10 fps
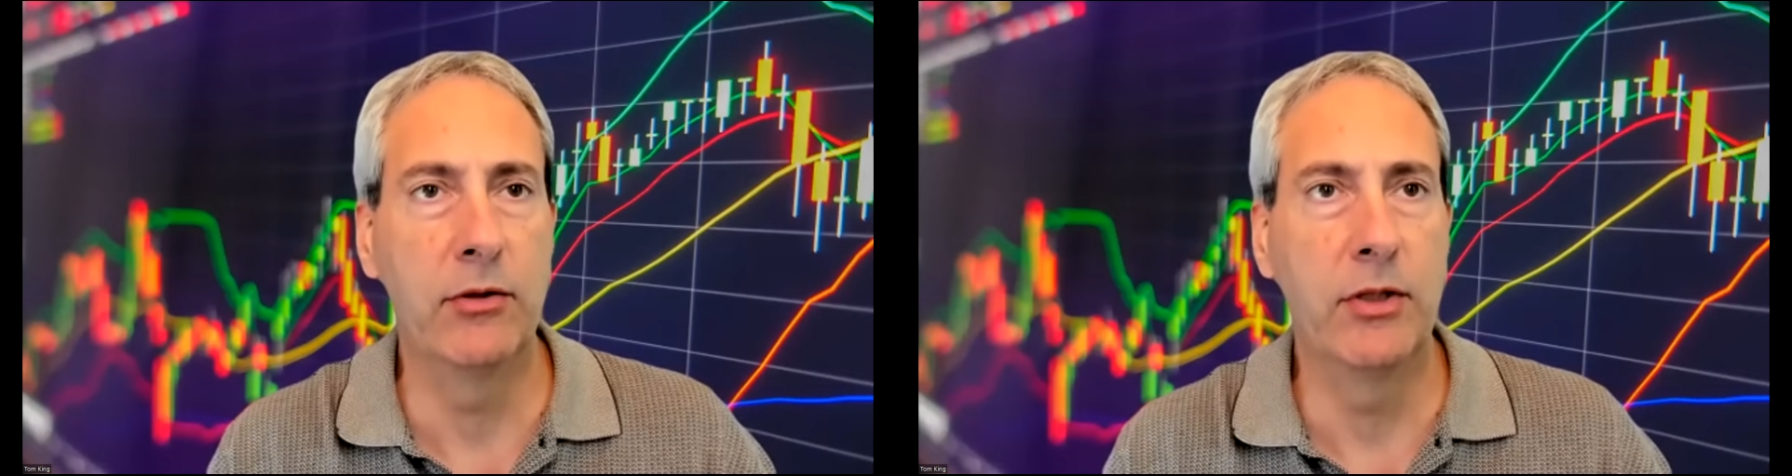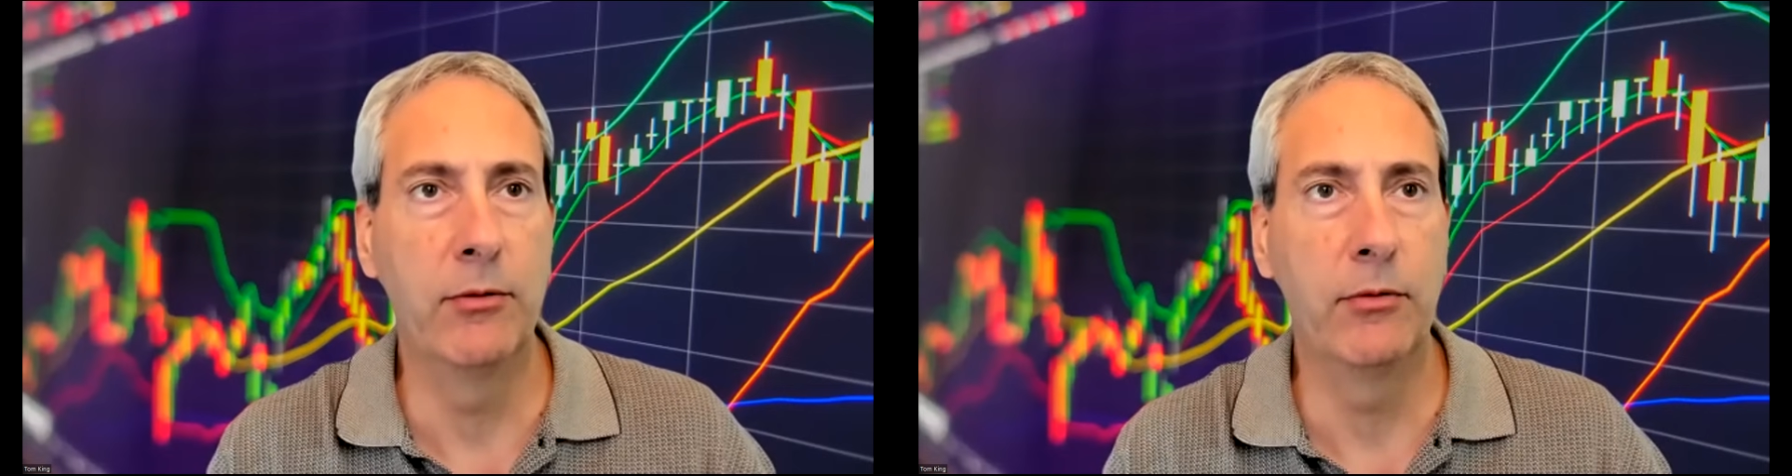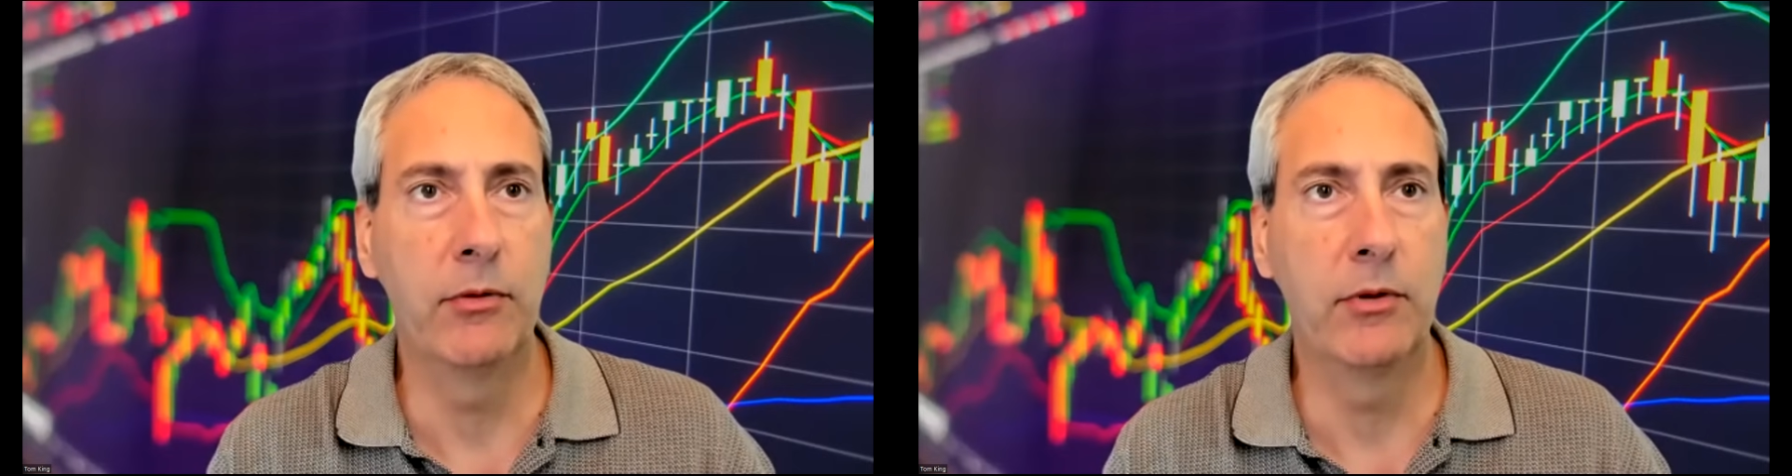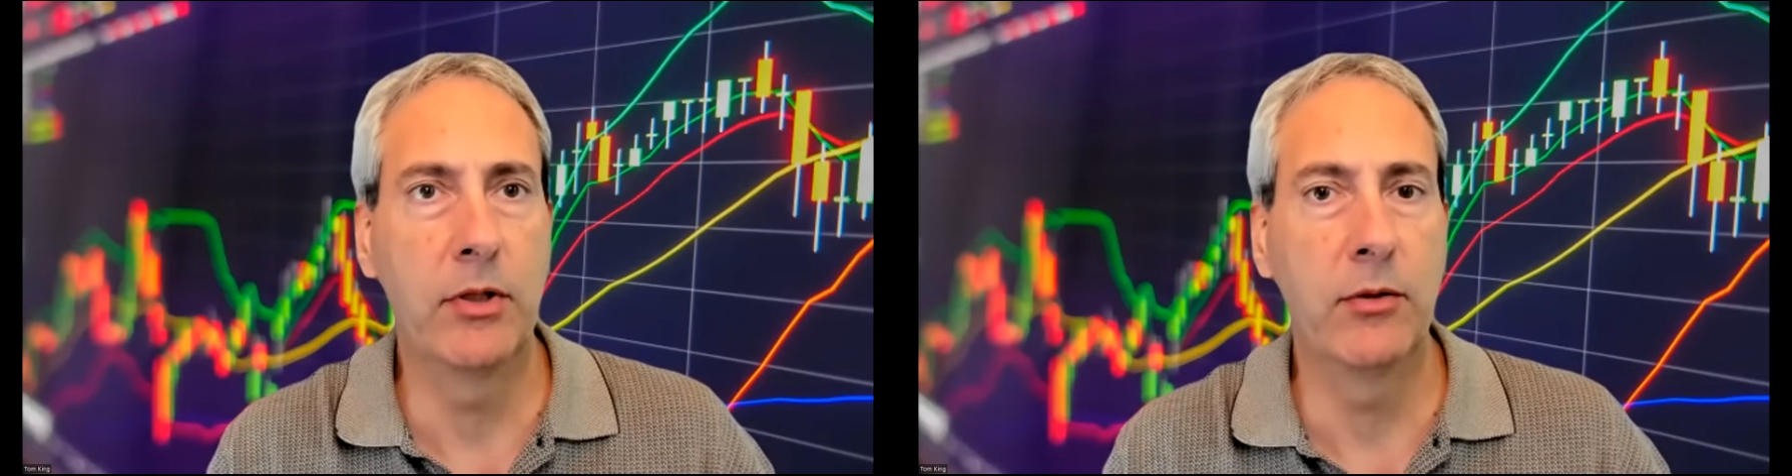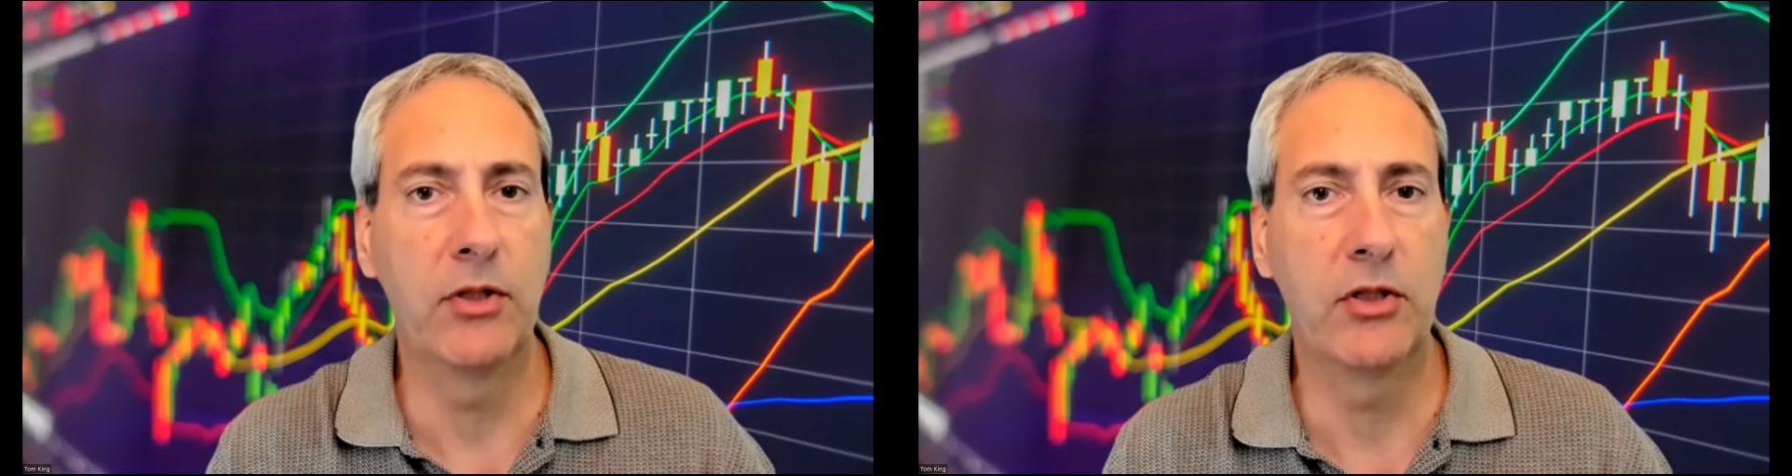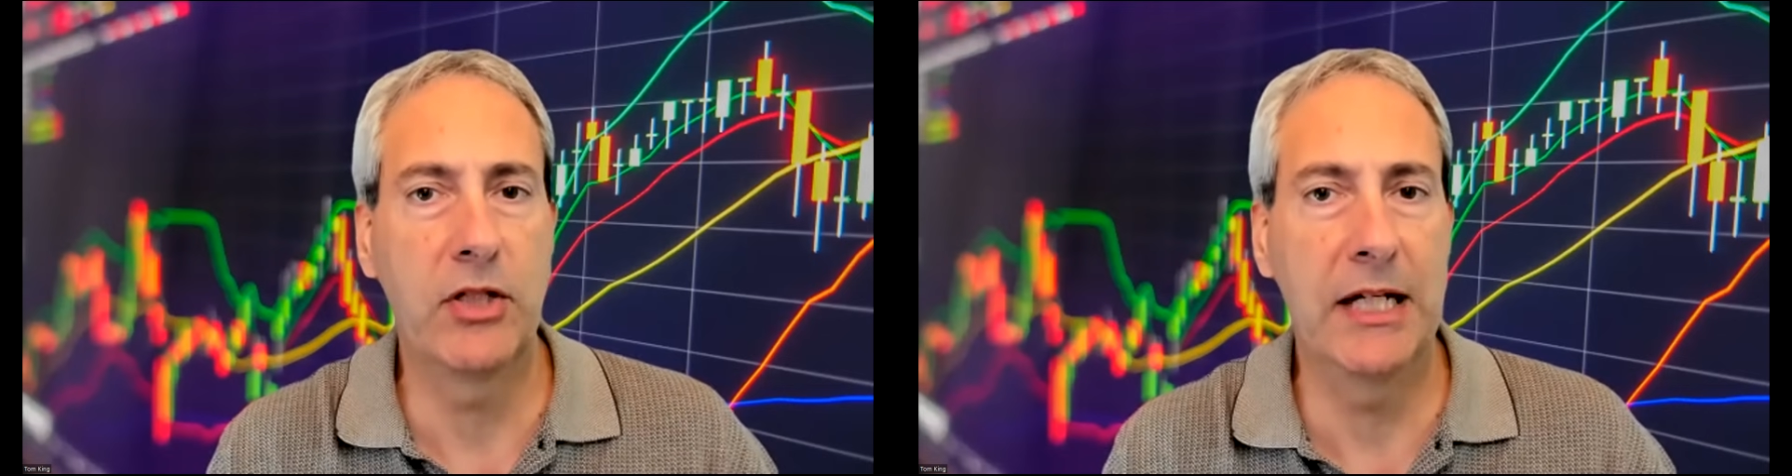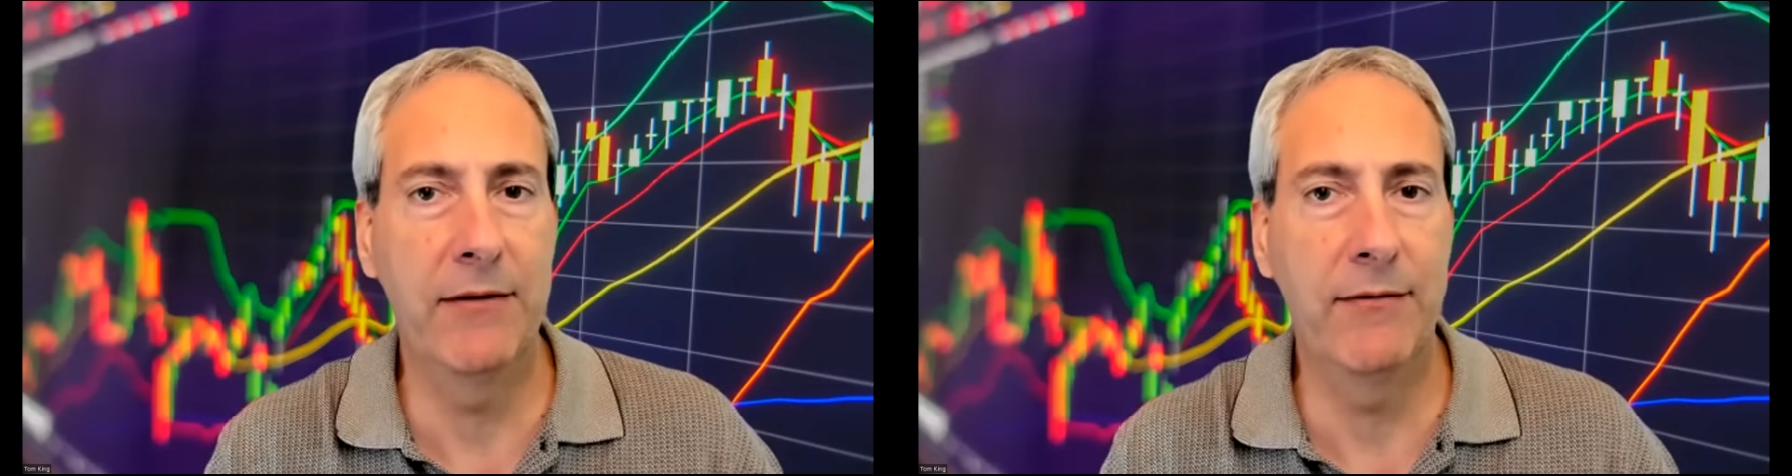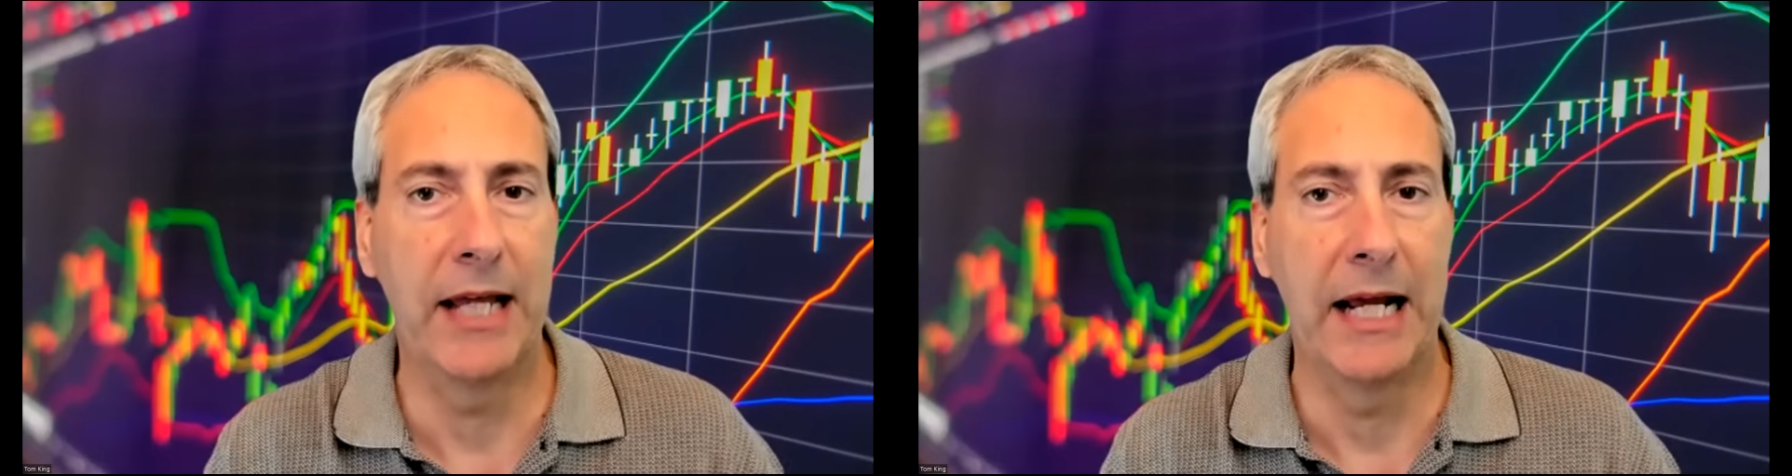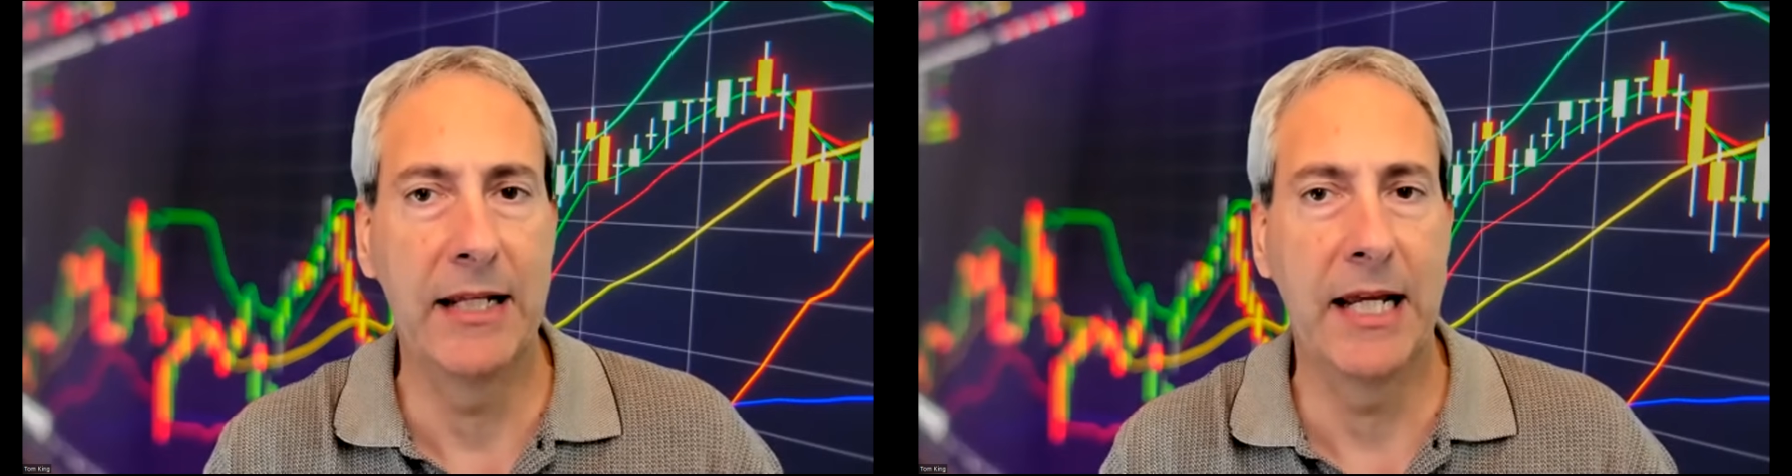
to achieve that